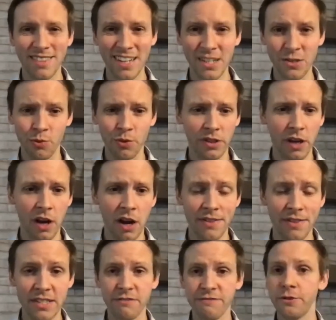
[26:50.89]
That is really hard.
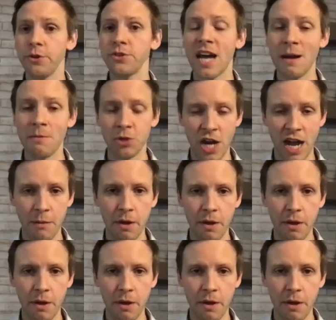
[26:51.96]
That's a full-time job.